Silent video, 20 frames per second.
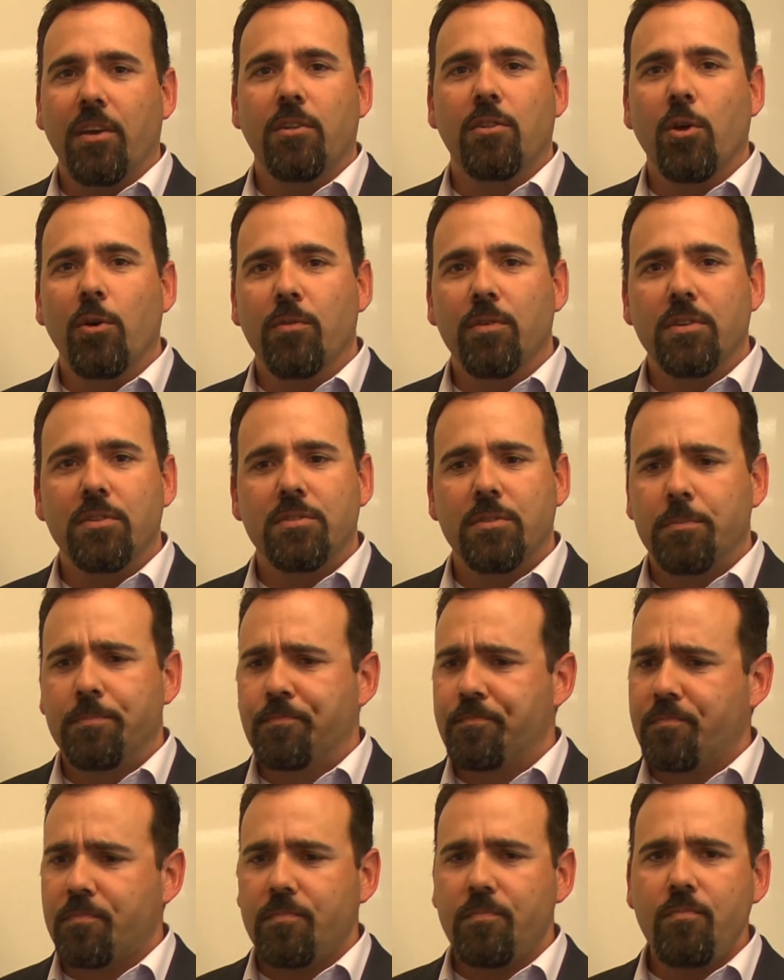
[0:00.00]
of Clovis
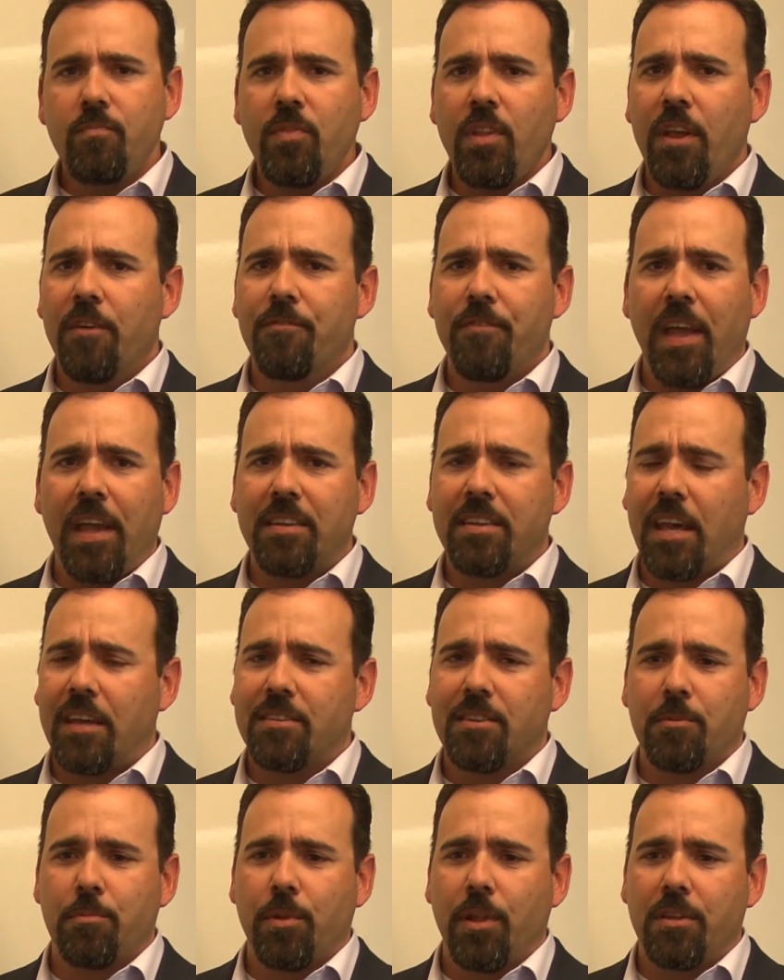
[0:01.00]
a
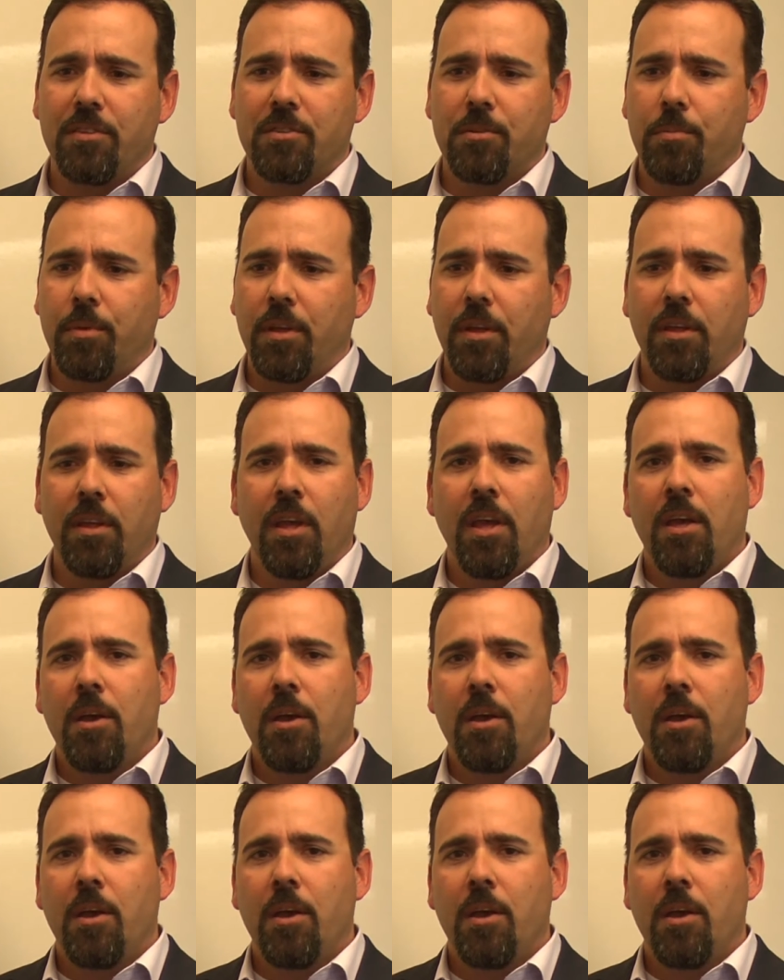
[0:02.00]
fantastic place to be.